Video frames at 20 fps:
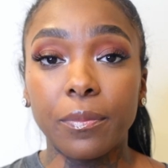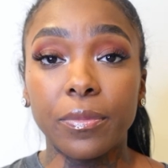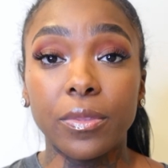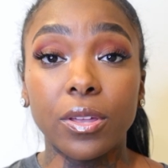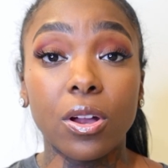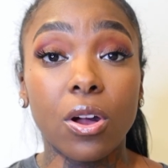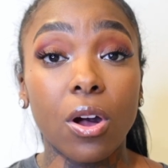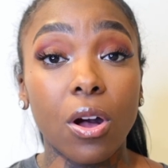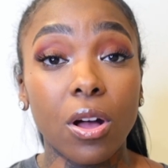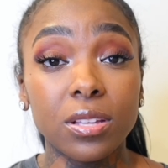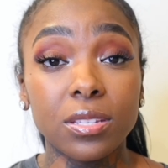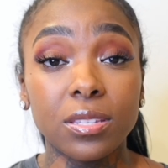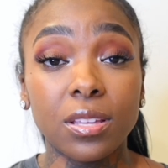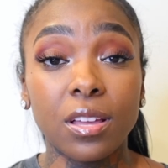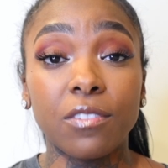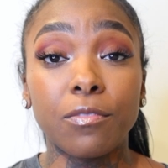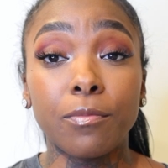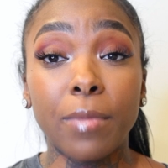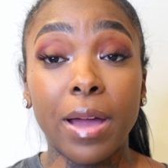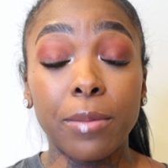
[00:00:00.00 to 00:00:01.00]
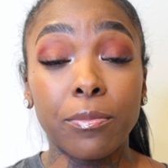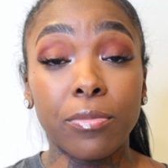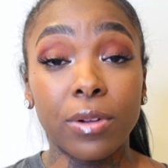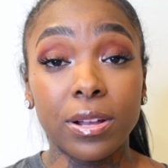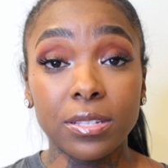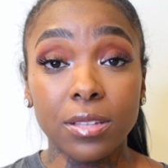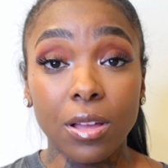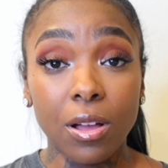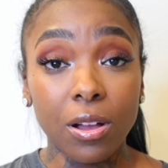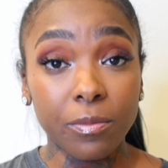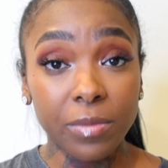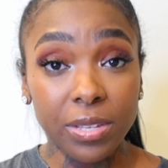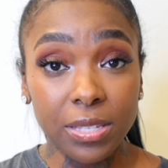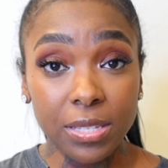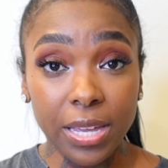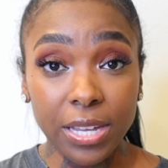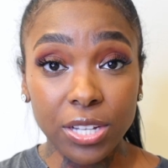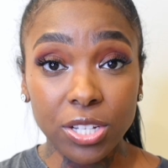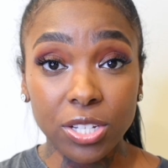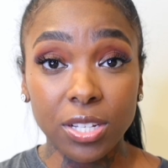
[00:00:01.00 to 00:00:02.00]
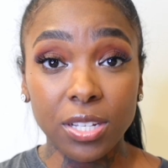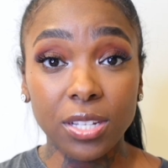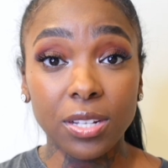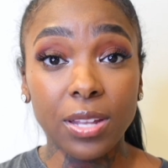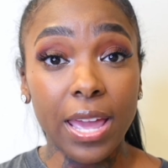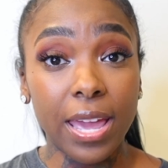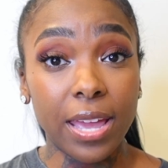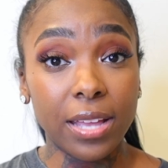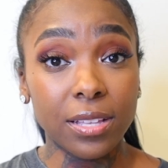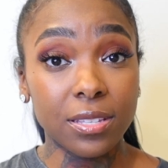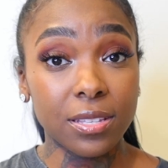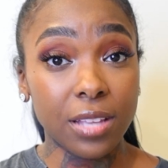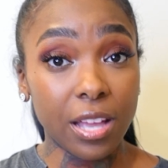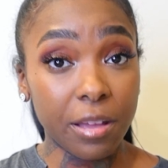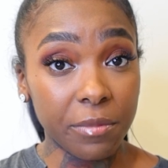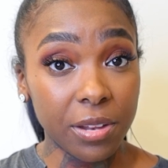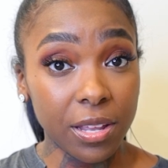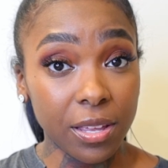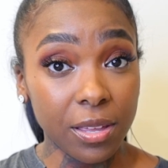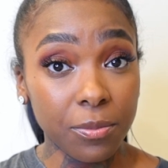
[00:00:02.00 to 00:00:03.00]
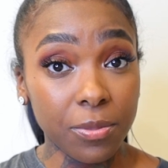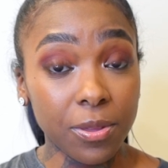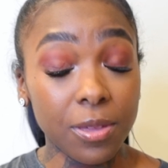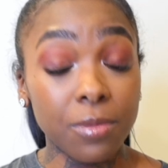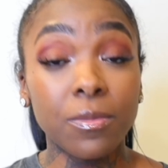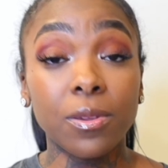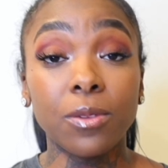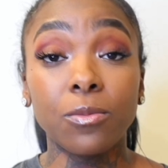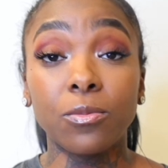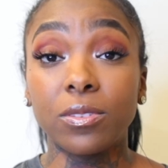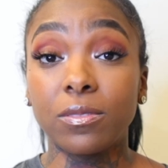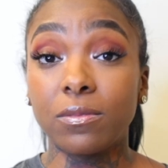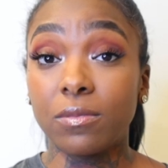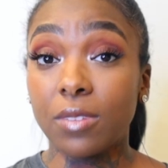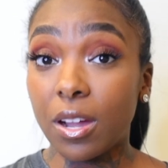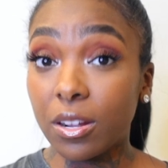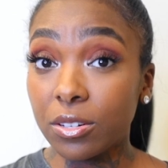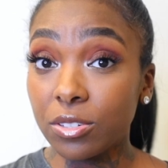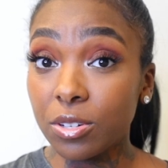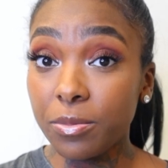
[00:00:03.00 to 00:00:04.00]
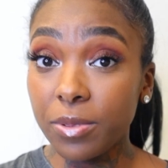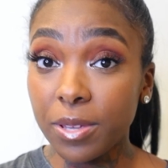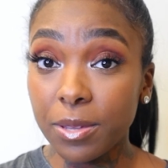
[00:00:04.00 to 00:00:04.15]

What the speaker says: The cost of my breast augmentation at Dominic and Pittman with Dr.